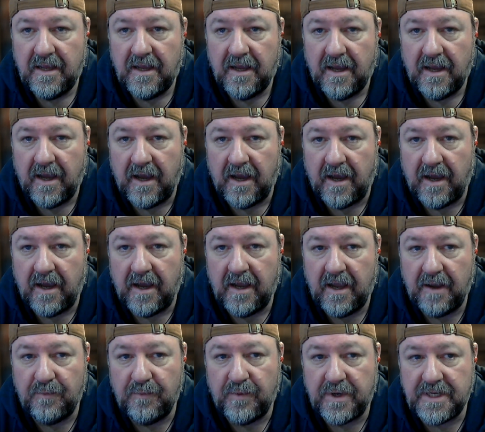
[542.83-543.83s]
I
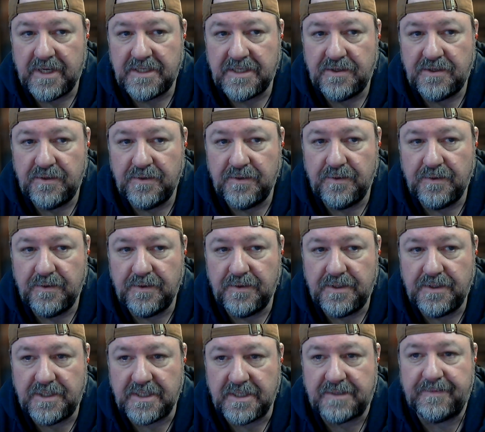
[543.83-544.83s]
wanted to
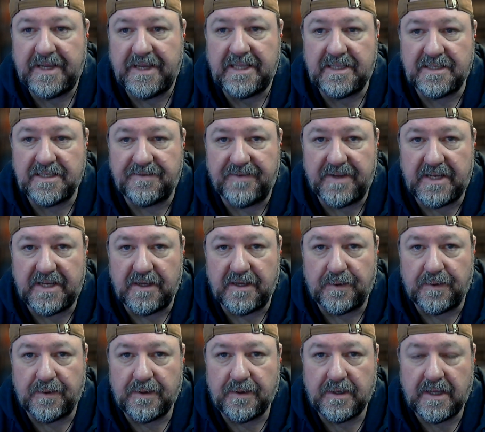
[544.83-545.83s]
just make this video.